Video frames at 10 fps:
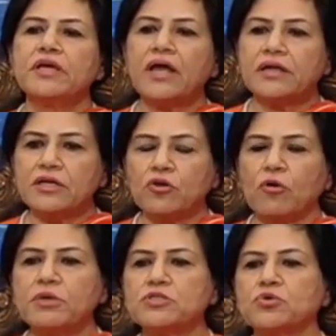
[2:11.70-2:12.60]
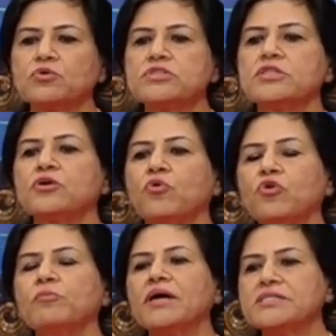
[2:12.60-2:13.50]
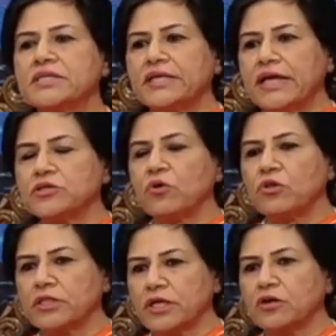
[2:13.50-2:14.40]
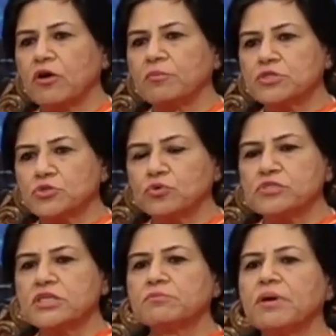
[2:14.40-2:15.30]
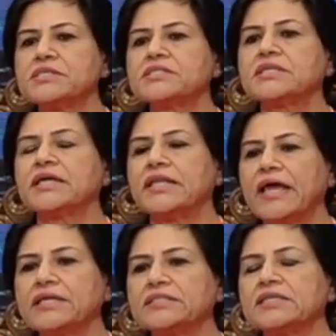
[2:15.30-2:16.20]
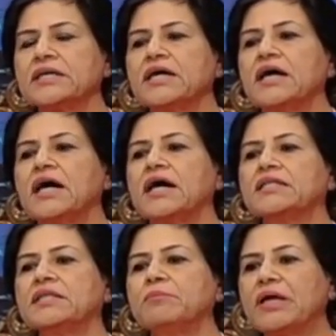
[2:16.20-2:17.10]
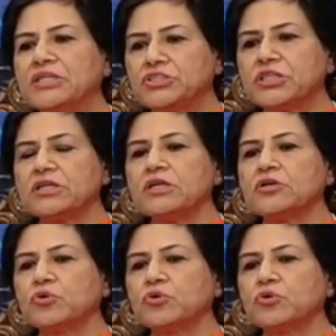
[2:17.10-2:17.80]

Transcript: there are economic zones, the road must connect all the economic zones. It must connect the major